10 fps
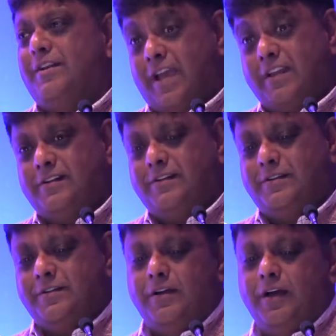
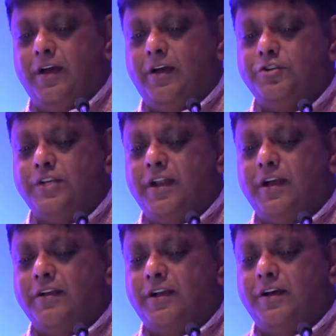titled Sri
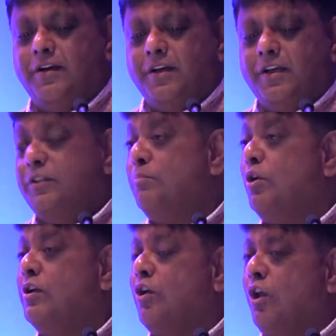Lanka, the
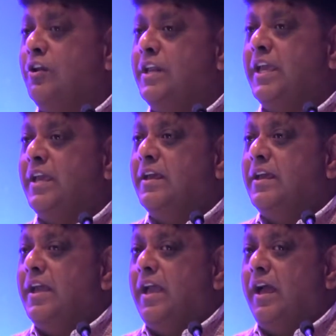Model Colony,
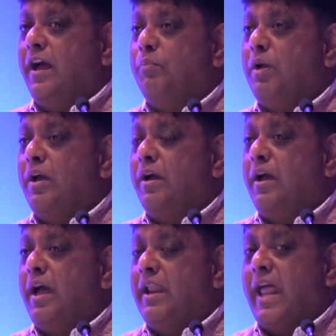
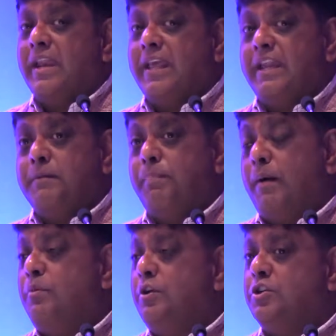and get it
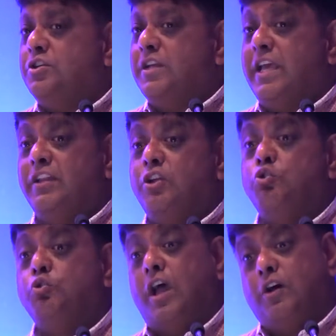published in the
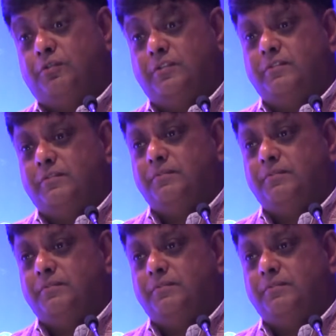2000s.